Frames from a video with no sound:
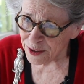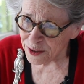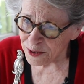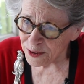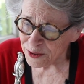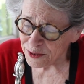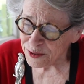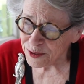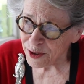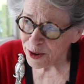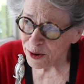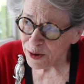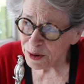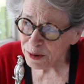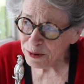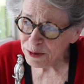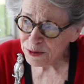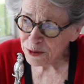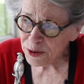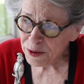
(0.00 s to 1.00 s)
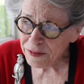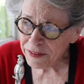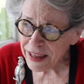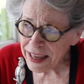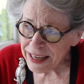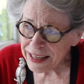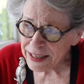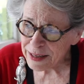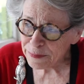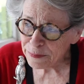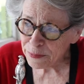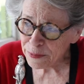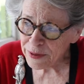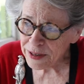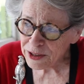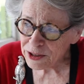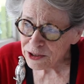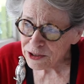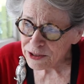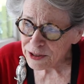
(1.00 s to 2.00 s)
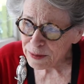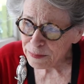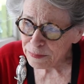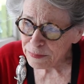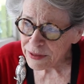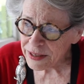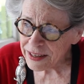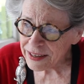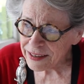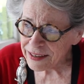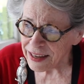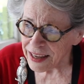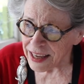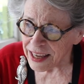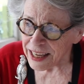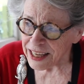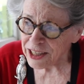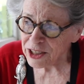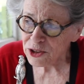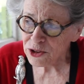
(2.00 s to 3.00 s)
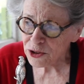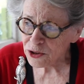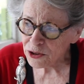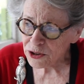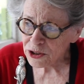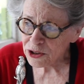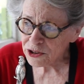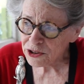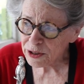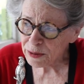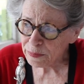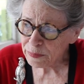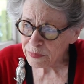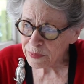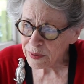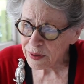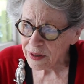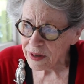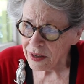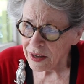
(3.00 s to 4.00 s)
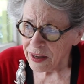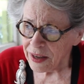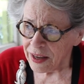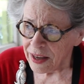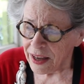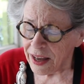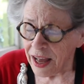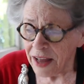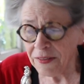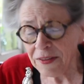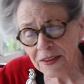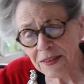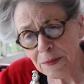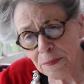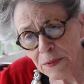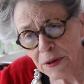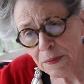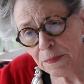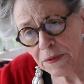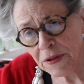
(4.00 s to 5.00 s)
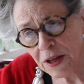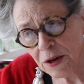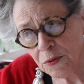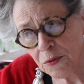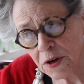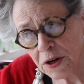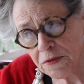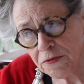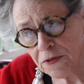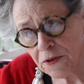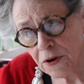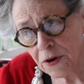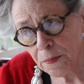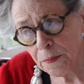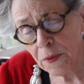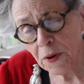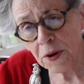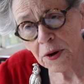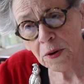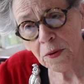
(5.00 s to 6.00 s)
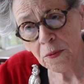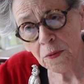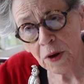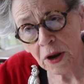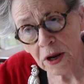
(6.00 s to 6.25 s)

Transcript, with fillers: so it was sort of like an apprenticeship and an internship. And then the people I worked for bought an